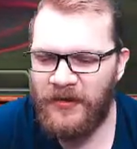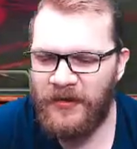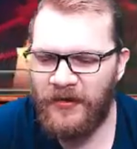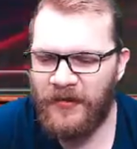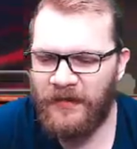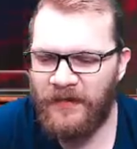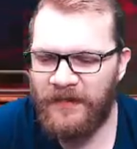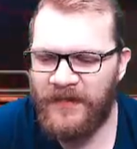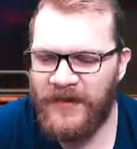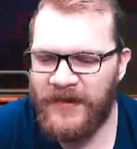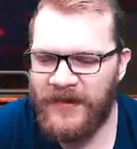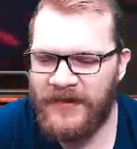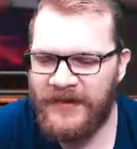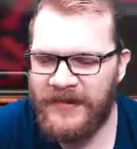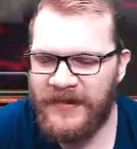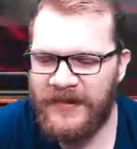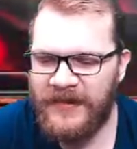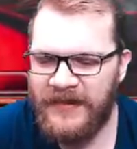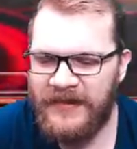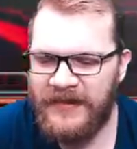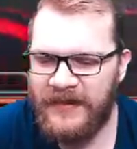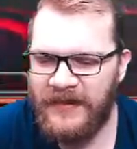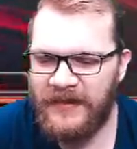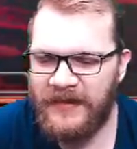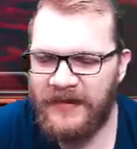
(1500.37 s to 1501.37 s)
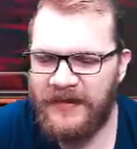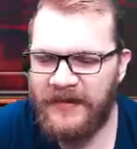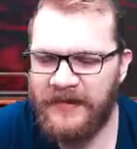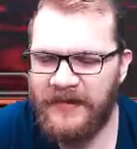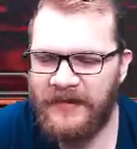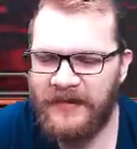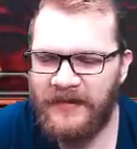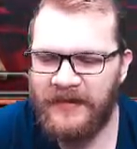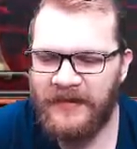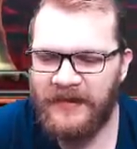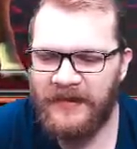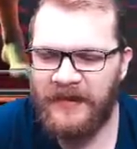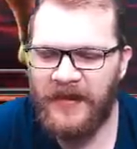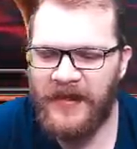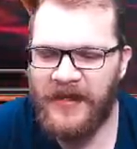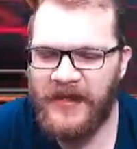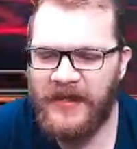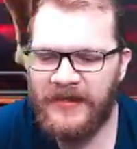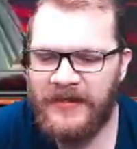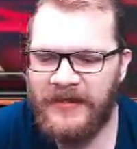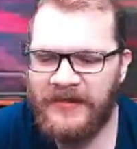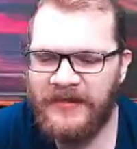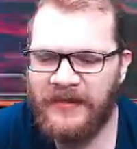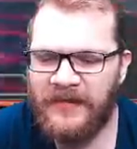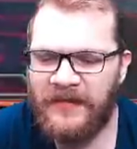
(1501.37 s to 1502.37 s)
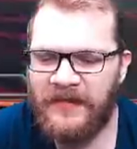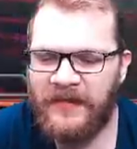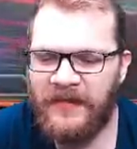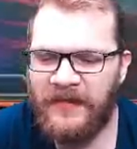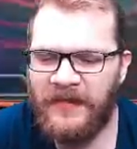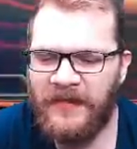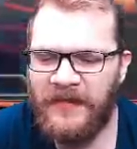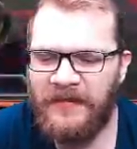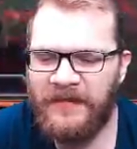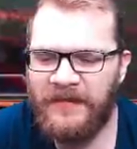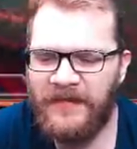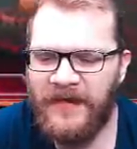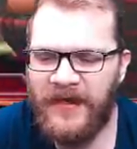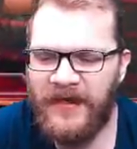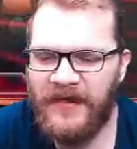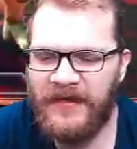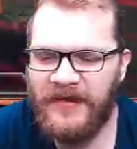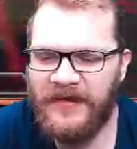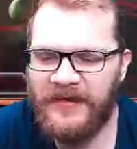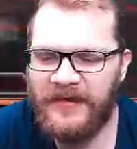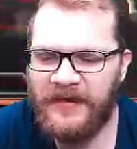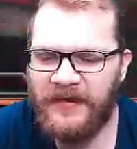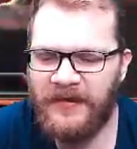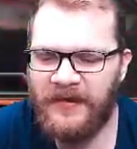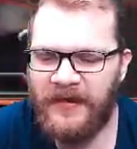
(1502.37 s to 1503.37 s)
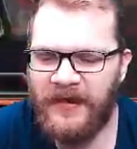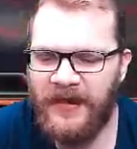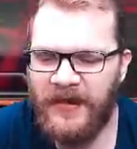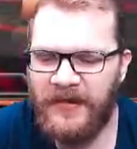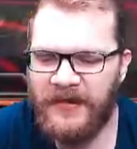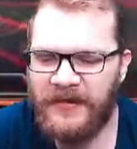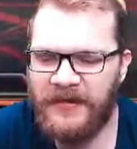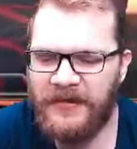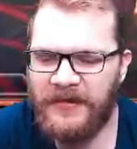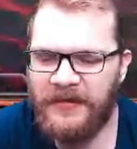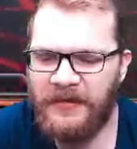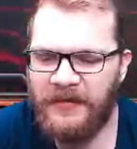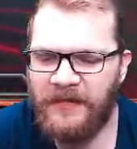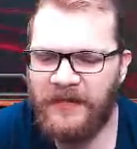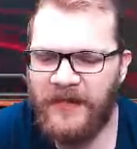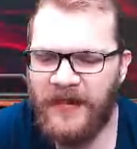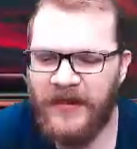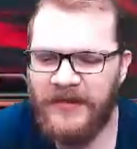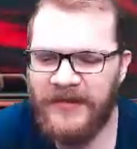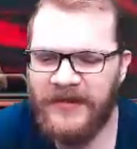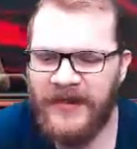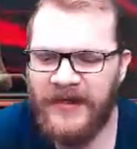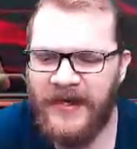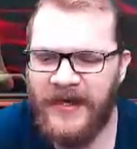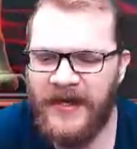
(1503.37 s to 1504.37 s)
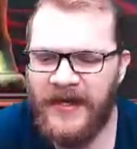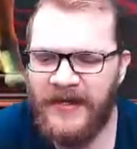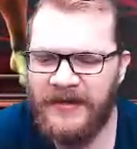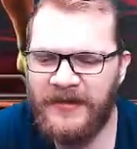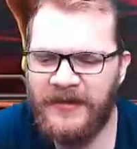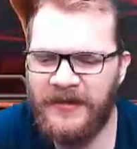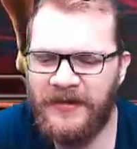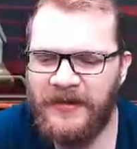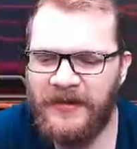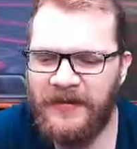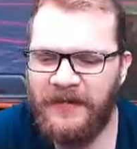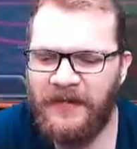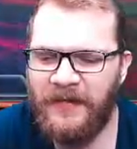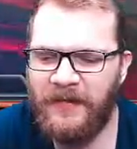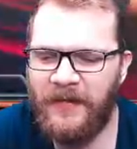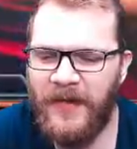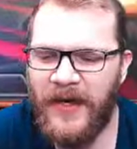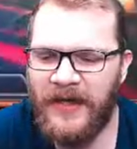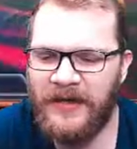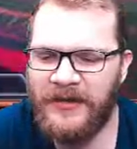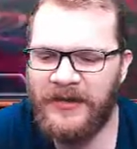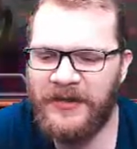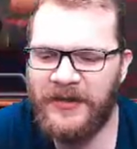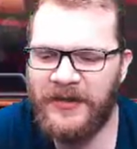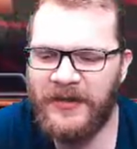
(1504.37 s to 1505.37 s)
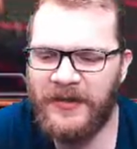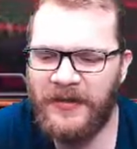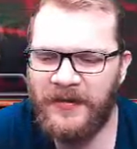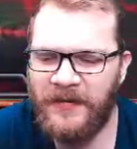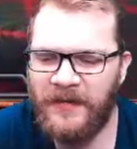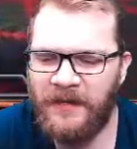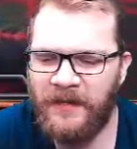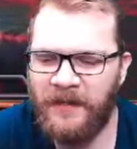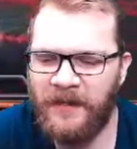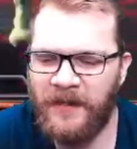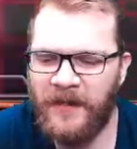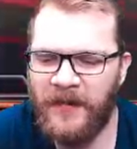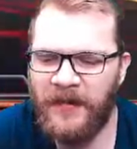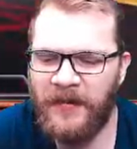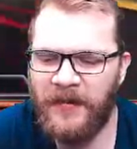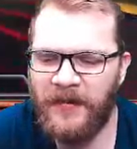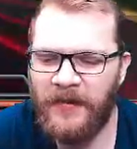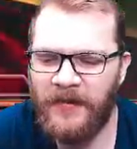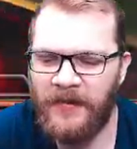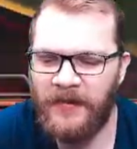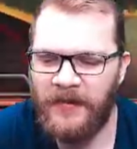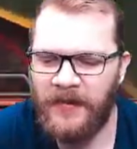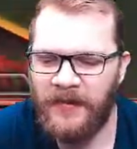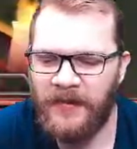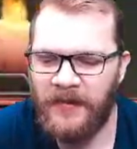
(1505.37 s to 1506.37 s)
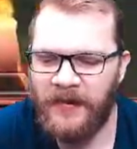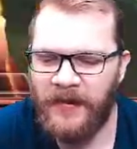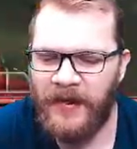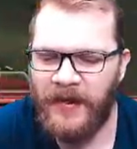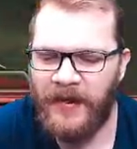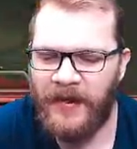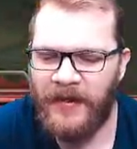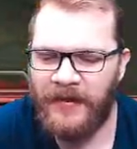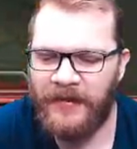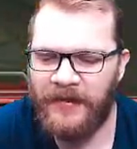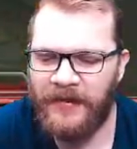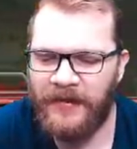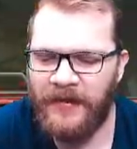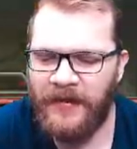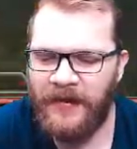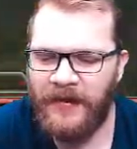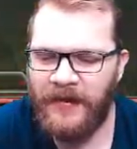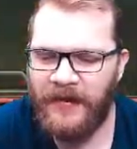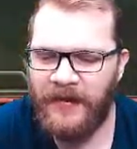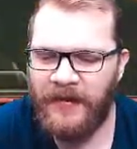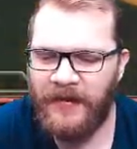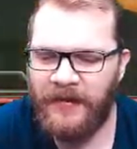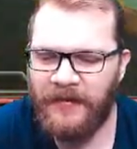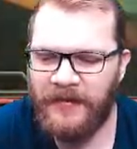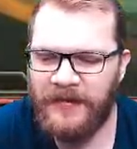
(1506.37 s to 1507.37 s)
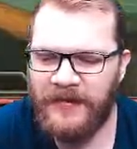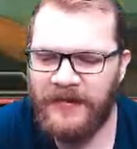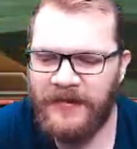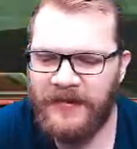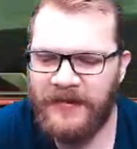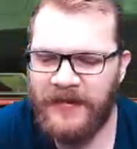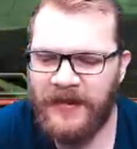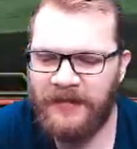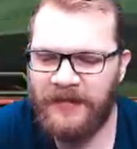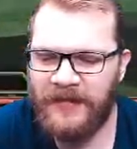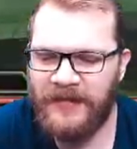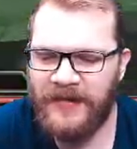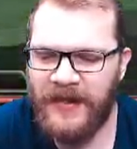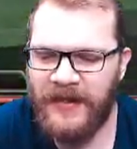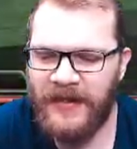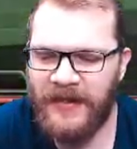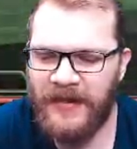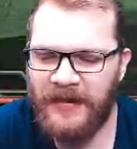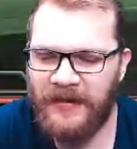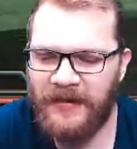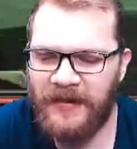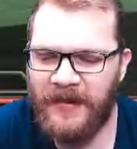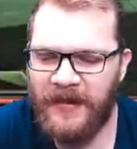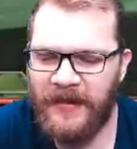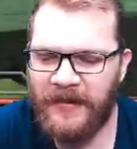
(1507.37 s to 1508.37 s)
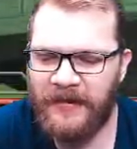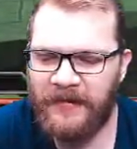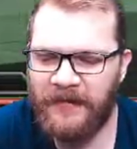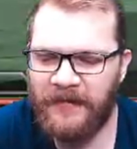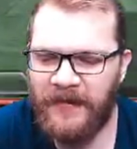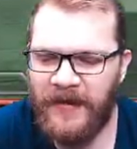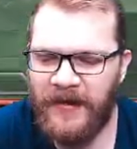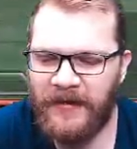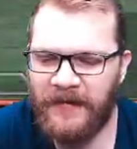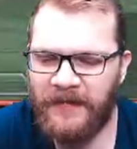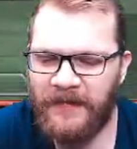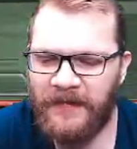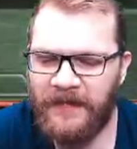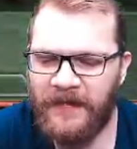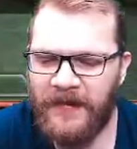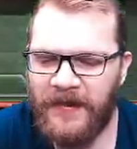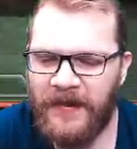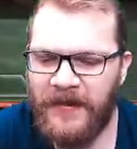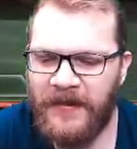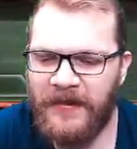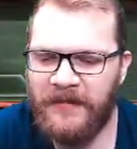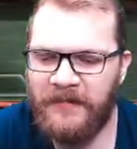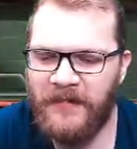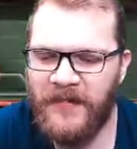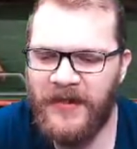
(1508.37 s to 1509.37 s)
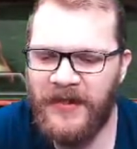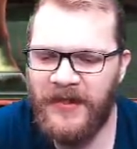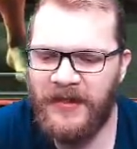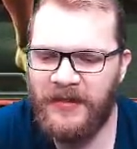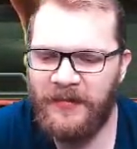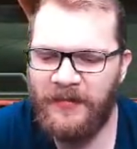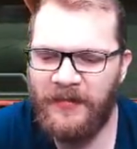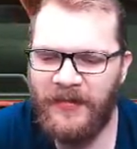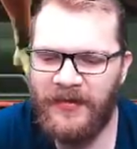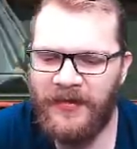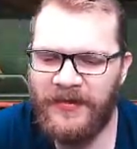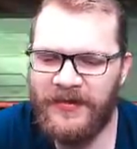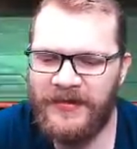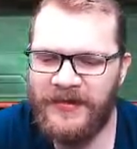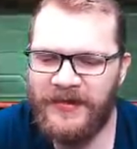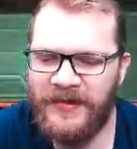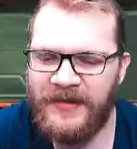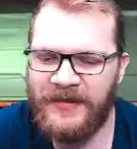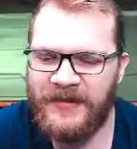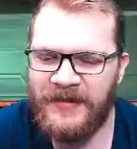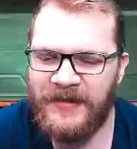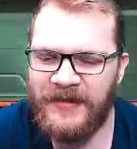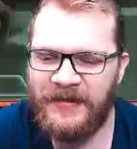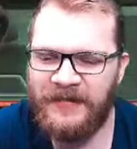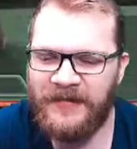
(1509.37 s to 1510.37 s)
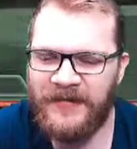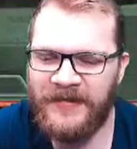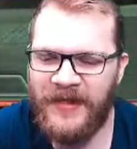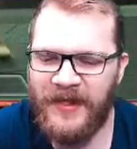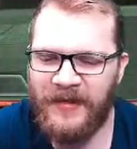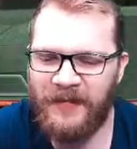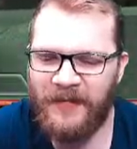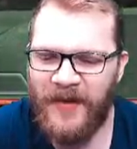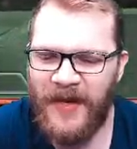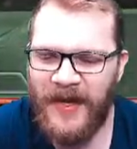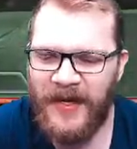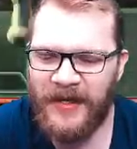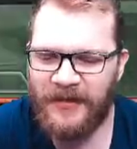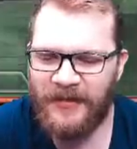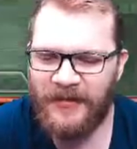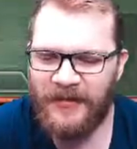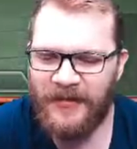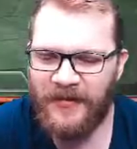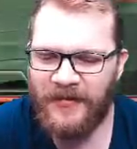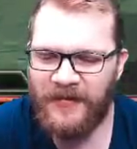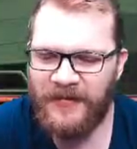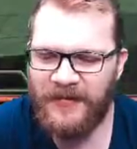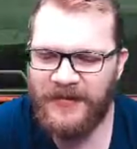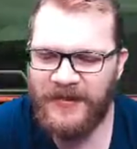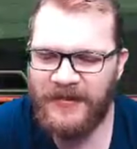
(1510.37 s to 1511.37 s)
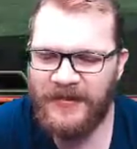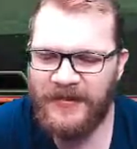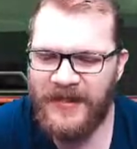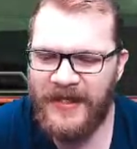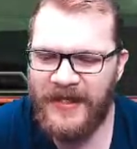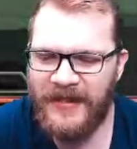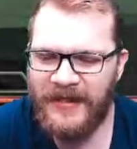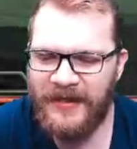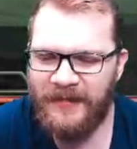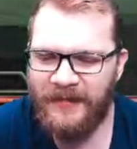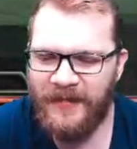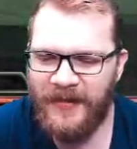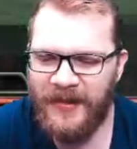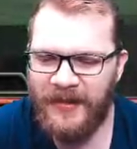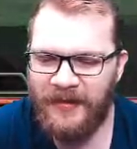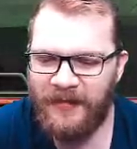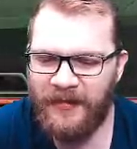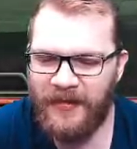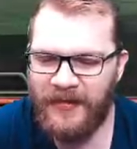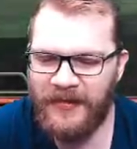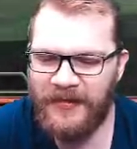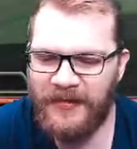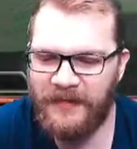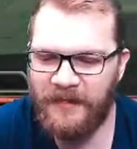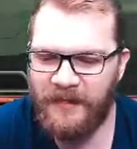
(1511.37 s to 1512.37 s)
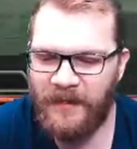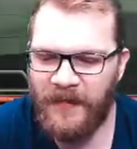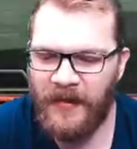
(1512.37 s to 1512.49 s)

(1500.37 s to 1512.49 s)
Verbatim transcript: of the season, last three fights or last two fights, I had to do with magic and uh, since I was taking like rank 3 mini bosses and it was like Mangog who's a tanky mini boss,